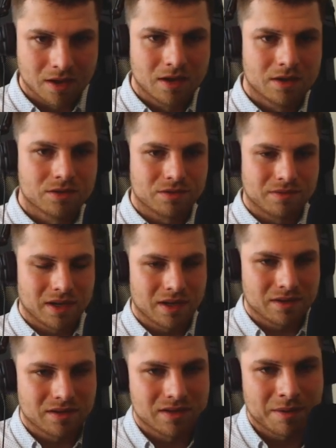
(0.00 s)
So we can
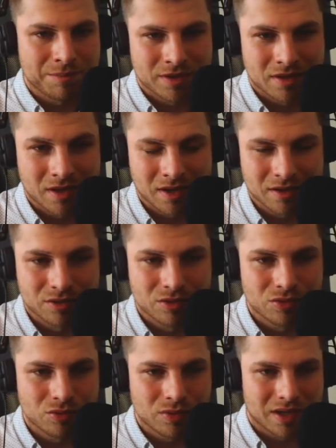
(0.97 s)
subtract
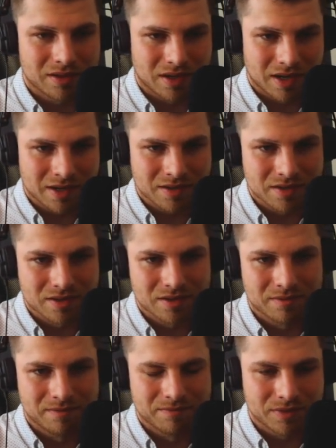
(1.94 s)
to address.
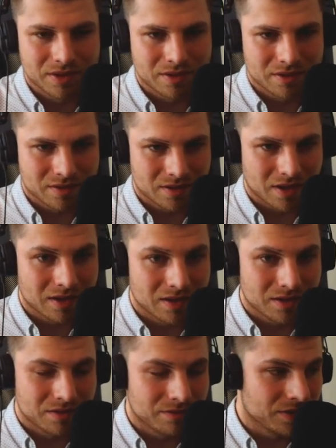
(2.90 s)
This is
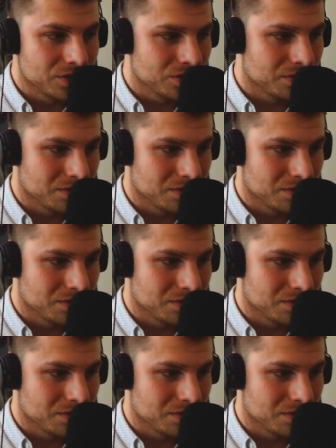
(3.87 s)
address which